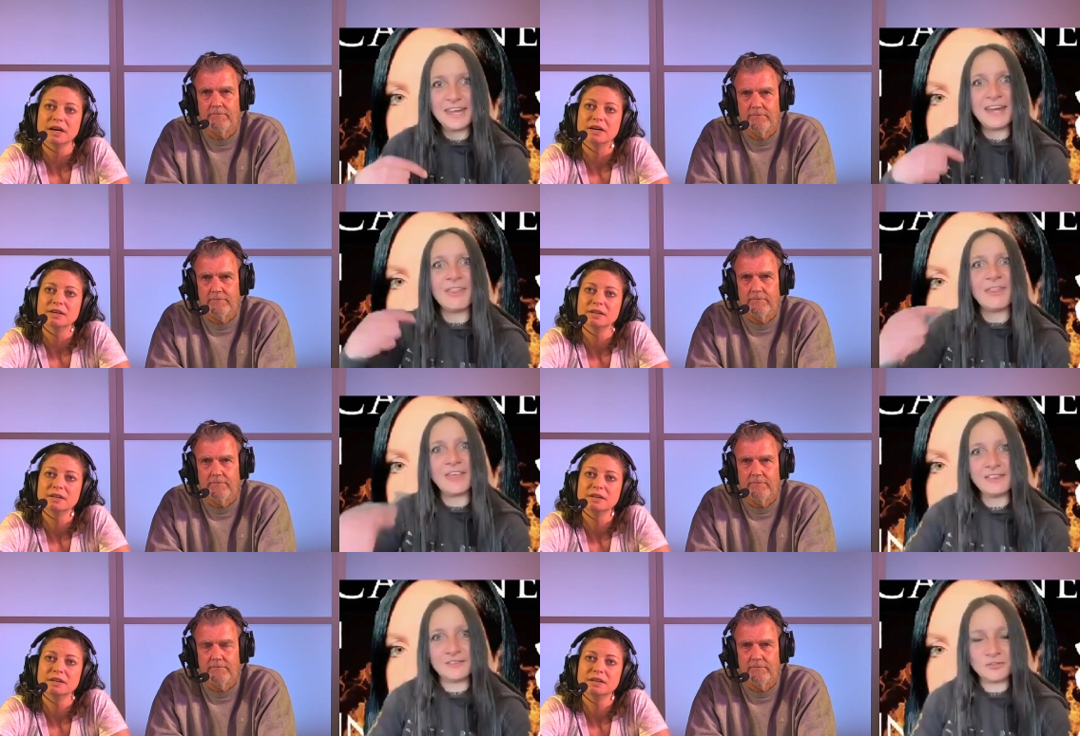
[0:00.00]
Speaker 1: Yeah. And
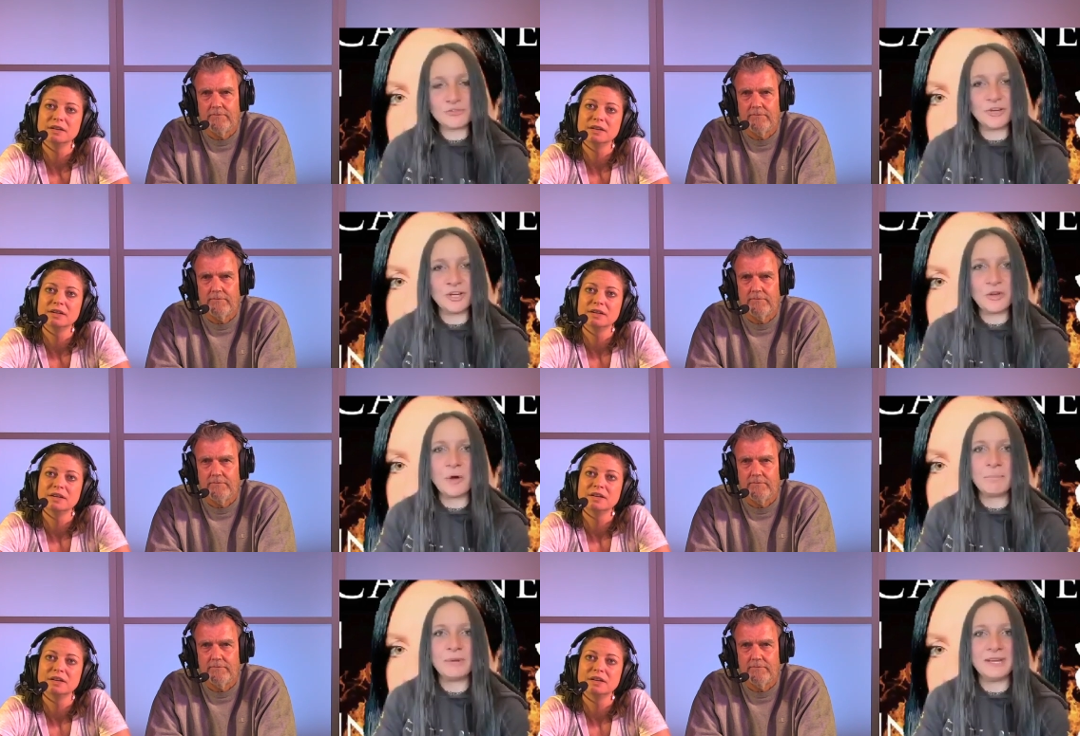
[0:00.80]
then to try and
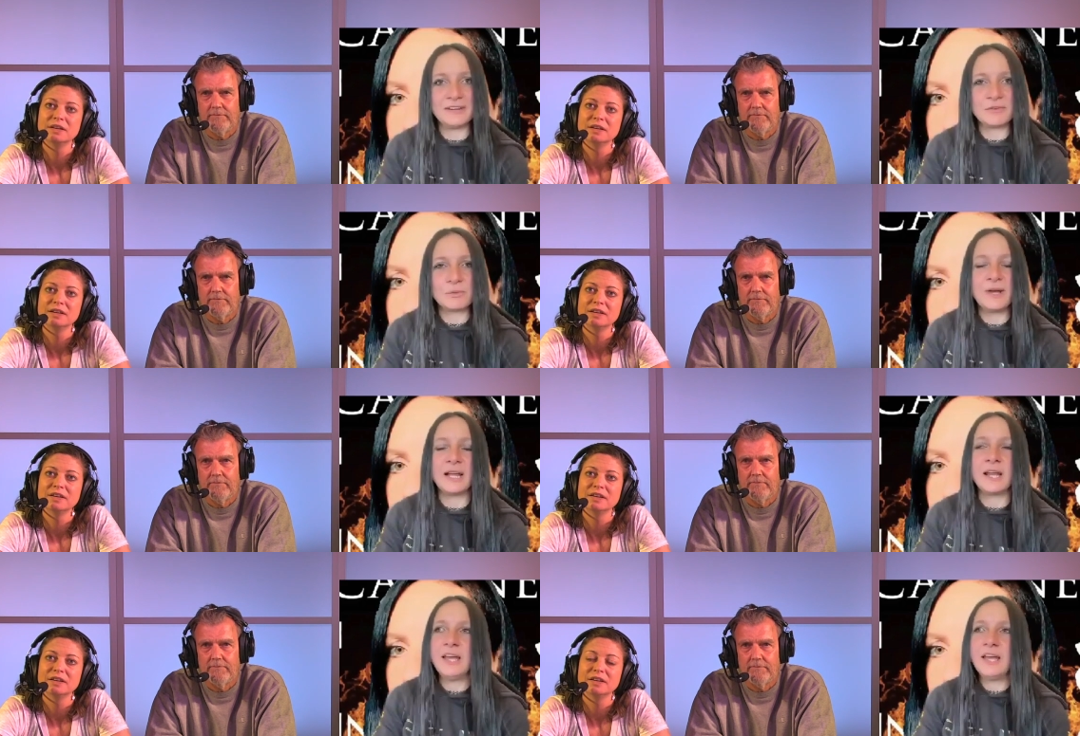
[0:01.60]
copy it as
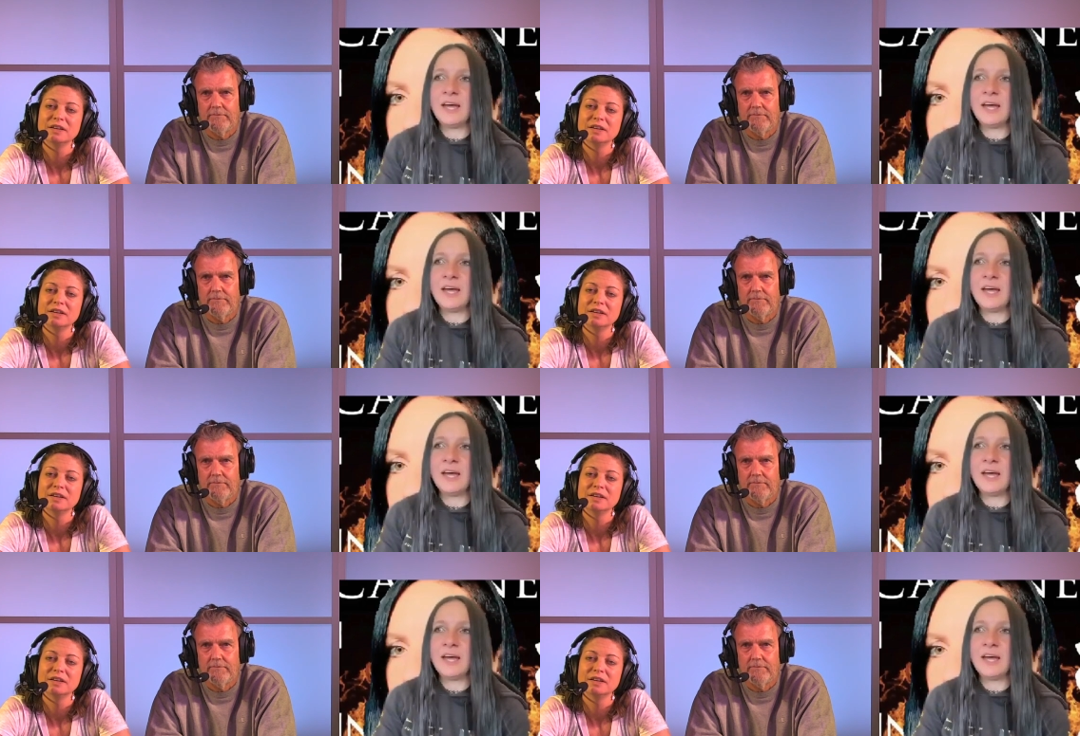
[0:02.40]
well.